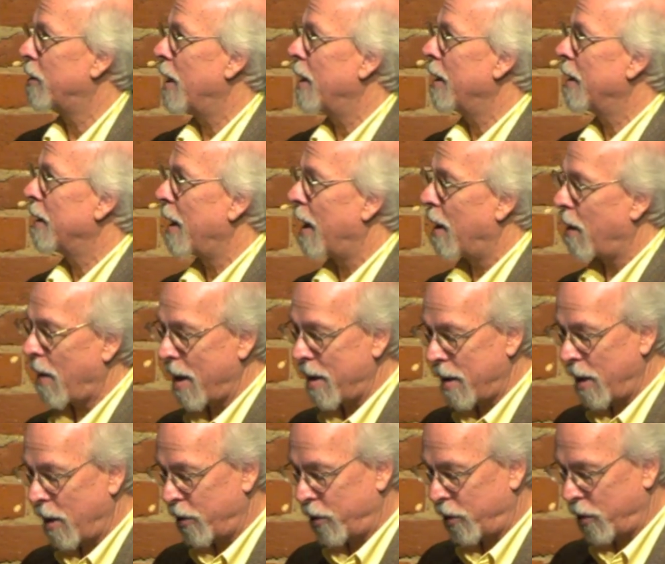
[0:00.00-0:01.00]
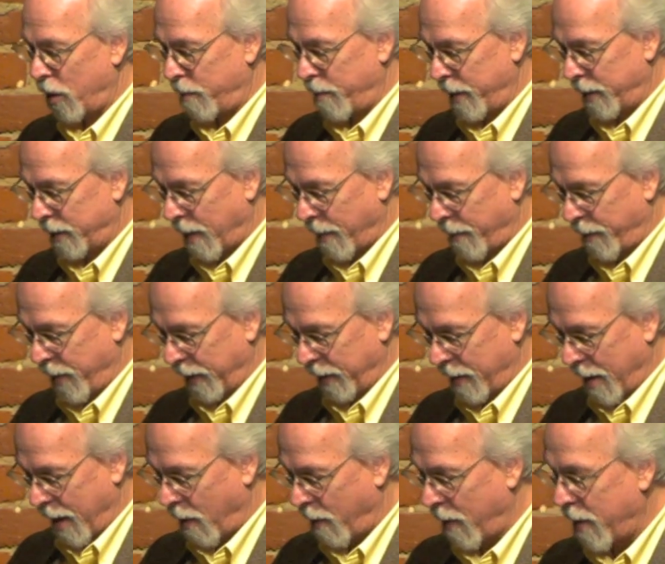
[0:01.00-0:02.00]
sitting there, and there should be something
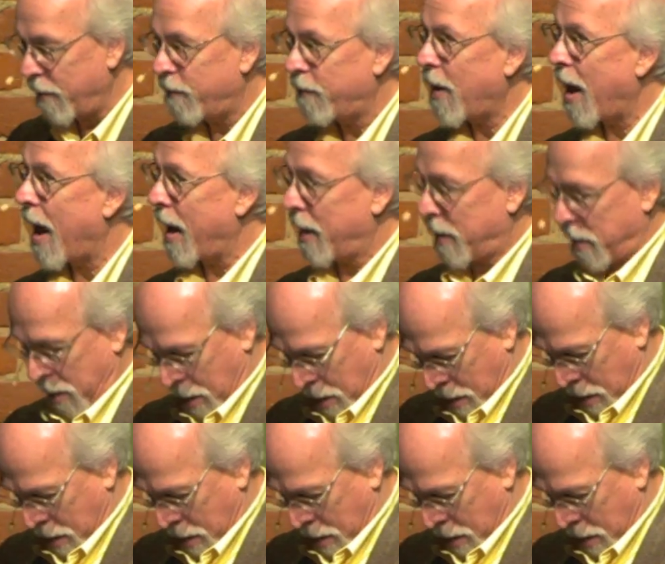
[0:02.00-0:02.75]
there. In fact,